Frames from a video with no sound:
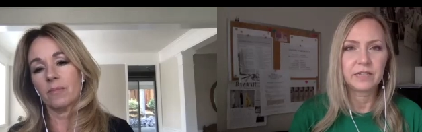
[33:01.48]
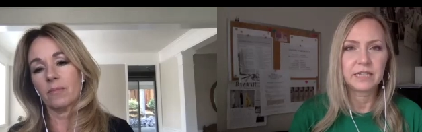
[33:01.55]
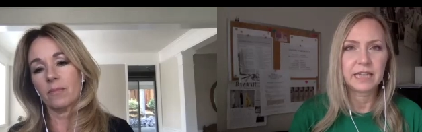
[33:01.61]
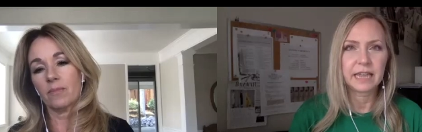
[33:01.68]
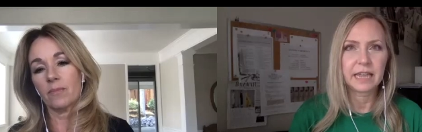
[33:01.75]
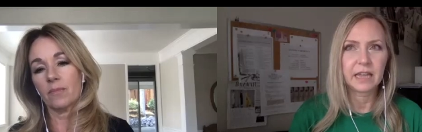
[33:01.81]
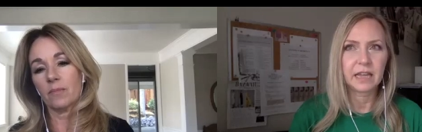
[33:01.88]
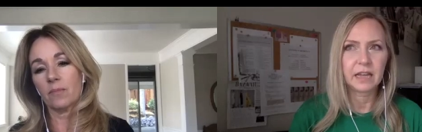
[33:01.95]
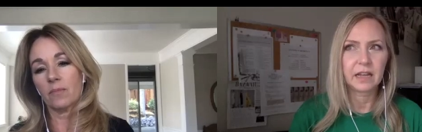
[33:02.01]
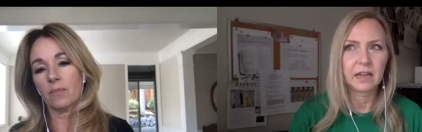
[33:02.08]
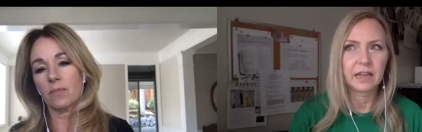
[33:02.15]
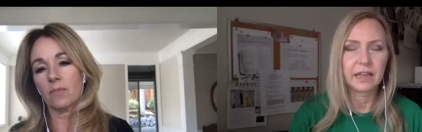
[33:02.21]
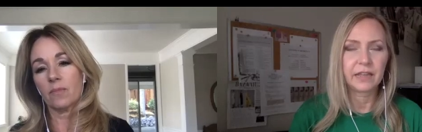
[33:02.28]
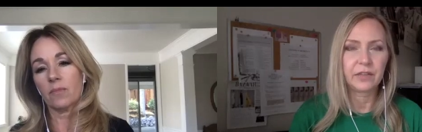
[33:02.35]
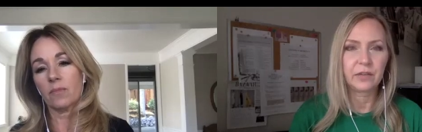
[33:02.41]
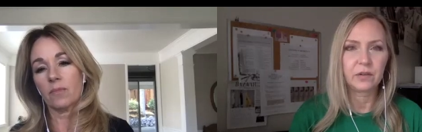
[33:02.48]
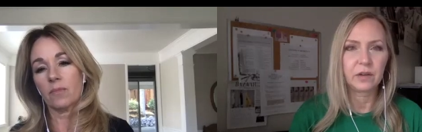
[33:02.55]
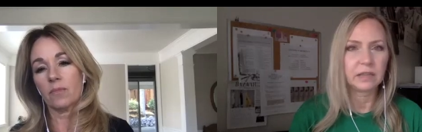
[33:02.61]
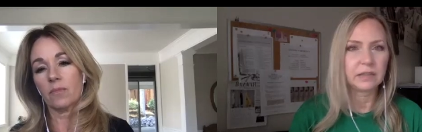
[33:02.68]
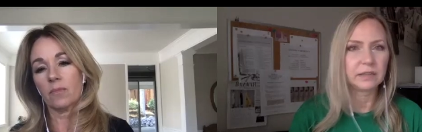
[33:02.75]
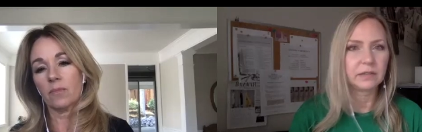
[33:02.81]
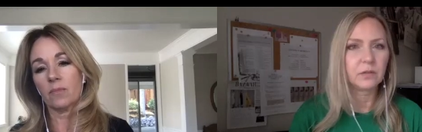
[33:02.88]
Speaker 1: take either a
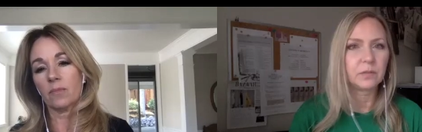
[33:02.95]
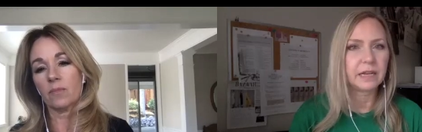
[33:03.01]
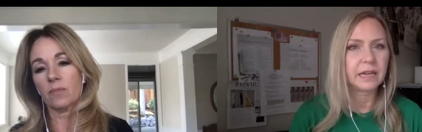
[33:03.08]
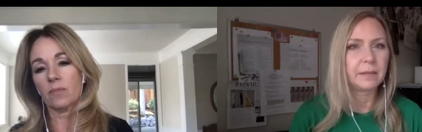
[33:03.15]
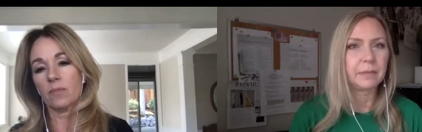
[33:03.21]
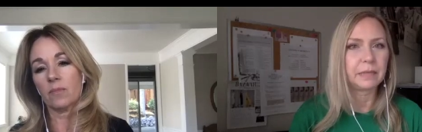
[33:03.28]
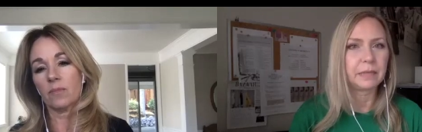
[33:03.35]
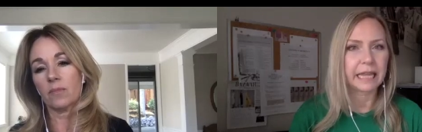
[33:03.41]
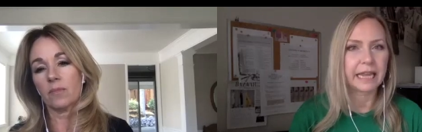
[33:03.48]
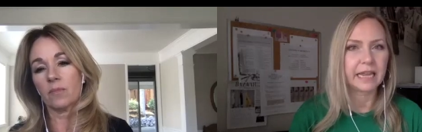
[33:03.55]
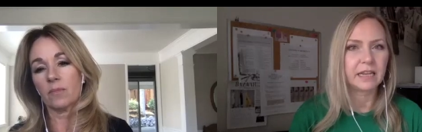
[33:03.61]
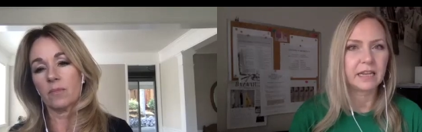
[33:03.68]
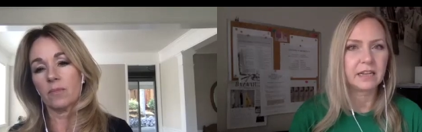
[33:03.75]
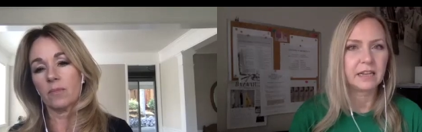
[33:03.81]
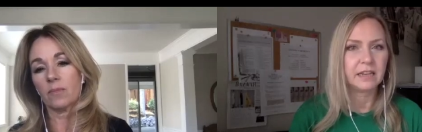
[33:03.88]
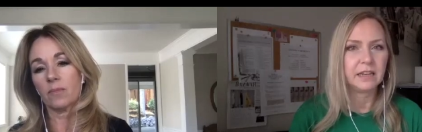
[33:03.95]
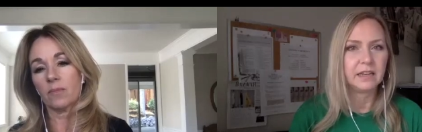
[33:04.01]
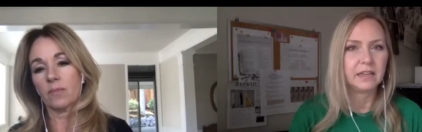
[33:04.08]
little bitty plane,